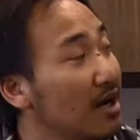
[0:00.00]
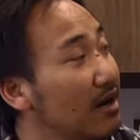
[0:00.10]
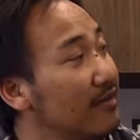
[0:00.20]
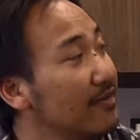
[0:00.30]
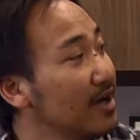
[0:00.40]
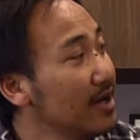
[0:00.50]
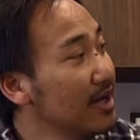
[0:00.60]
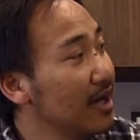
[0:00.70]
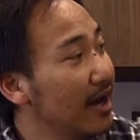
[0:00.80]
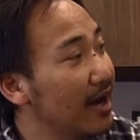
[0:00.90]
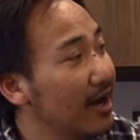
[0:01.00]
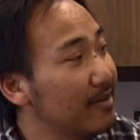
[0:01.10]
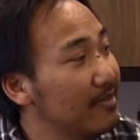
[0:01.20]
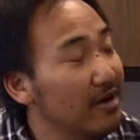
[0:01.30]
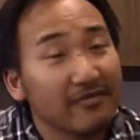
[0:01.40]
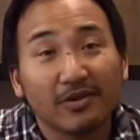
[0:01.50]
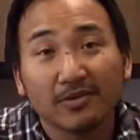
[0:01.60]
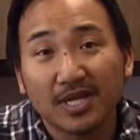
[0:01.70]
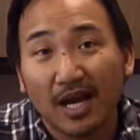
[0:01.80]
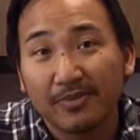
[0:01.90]
of
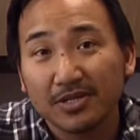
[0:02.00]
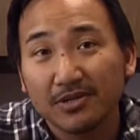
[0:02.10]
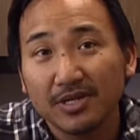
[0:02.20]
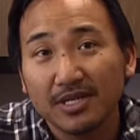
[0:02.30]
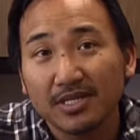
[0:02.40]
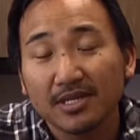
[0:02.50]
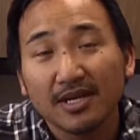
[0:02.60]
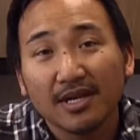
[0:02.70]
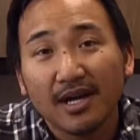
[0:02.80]
those opportunities?